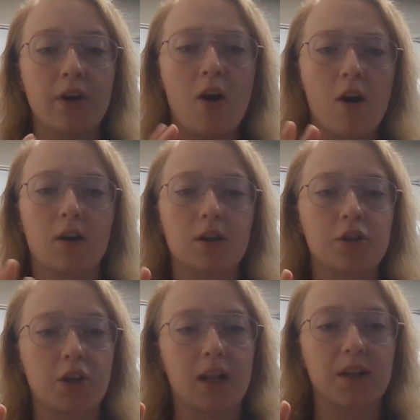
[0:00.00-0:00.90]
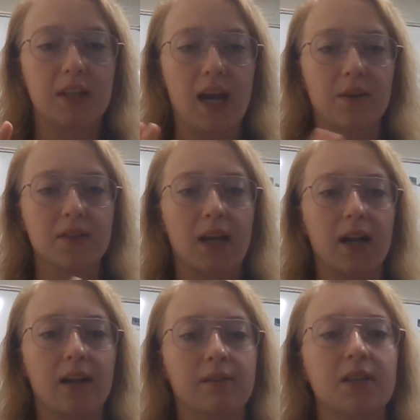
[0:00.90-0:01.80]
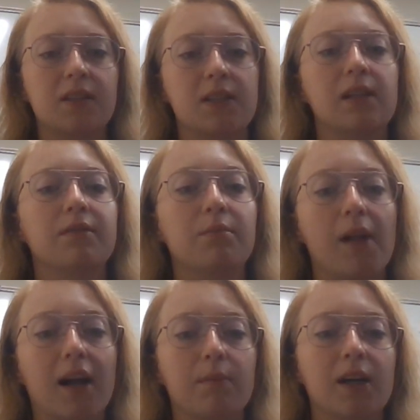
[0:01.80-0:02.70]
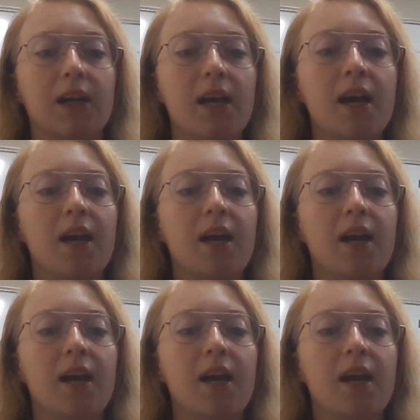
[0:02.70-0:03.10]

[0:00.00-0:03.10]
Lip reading: hard shell on the outside of the seed of the blackberry.